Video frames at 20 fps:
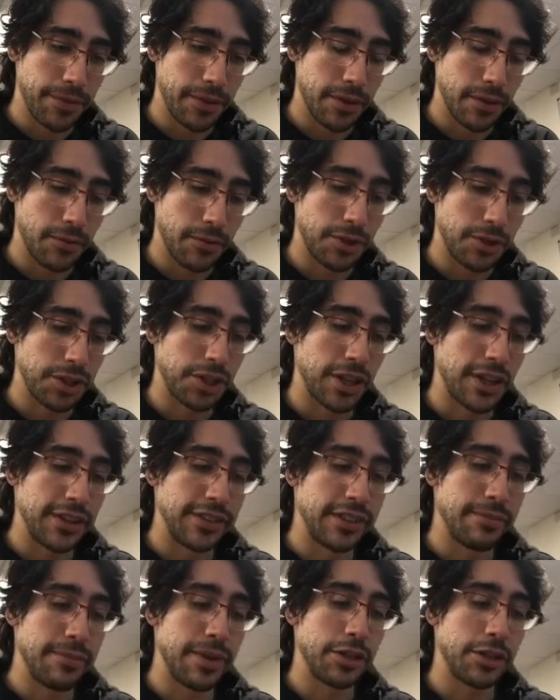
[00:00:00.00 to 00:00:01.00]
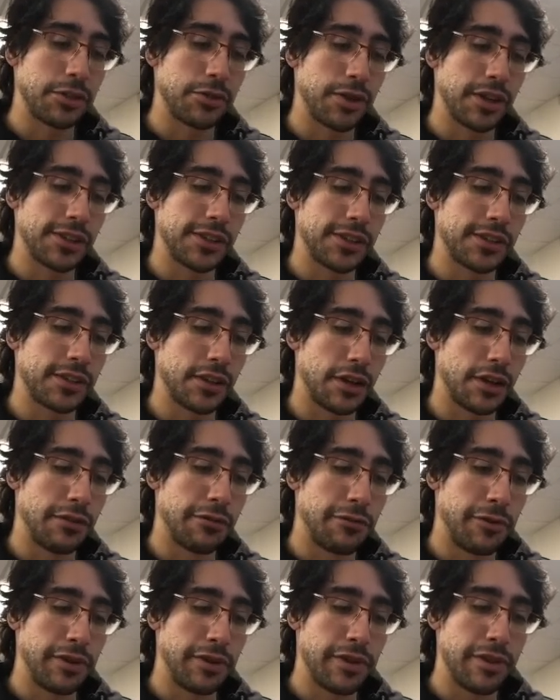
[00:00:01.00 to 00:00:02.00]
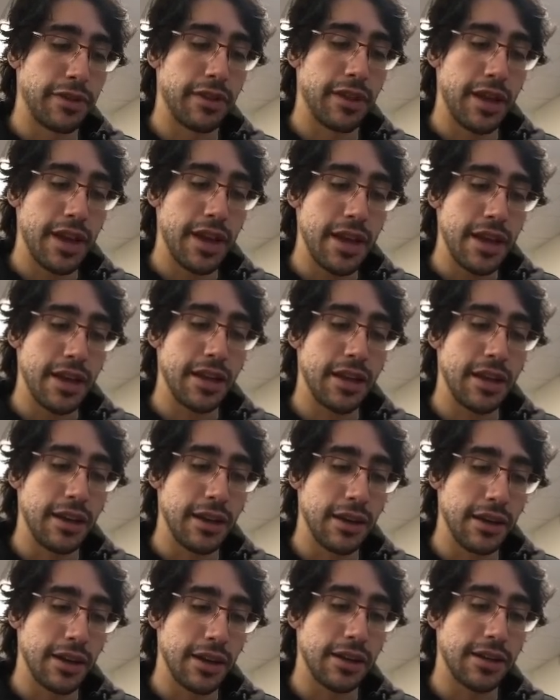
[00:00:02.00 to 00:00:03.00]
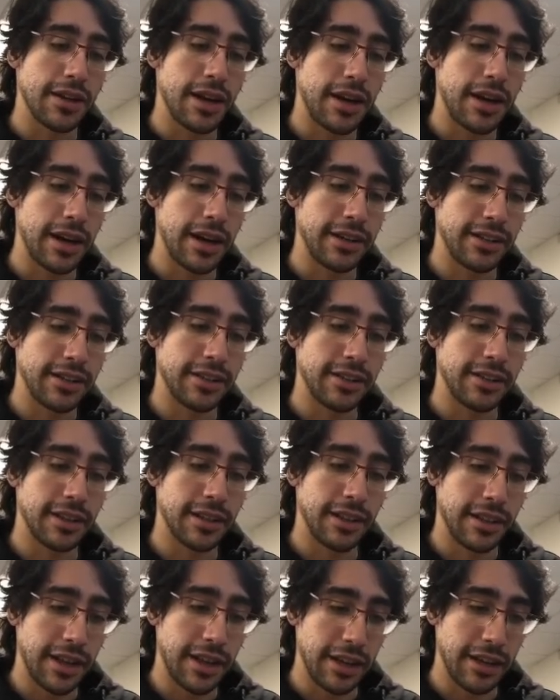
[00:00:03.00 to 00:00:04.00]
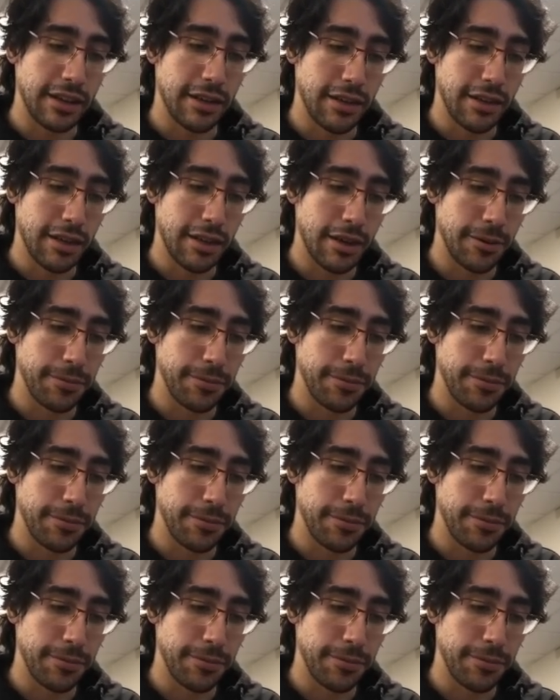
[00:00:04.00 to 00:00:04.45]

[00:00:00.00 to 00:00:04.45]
which is a matrix of width A and height length.